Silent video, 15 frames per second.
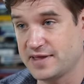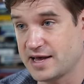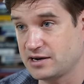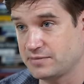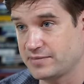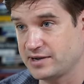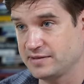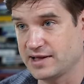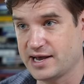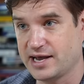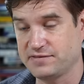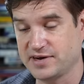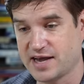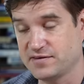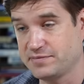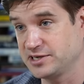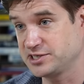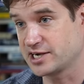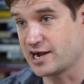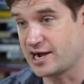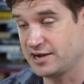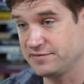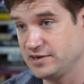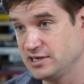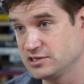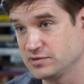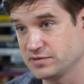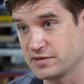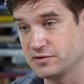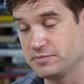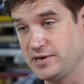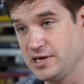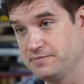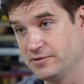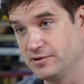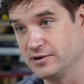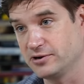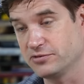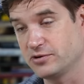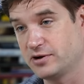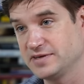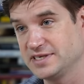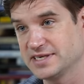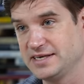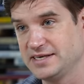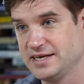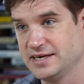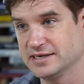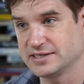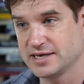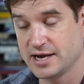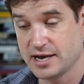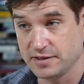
that into my life and have a bunch of coffees with other people and go through all these ideas,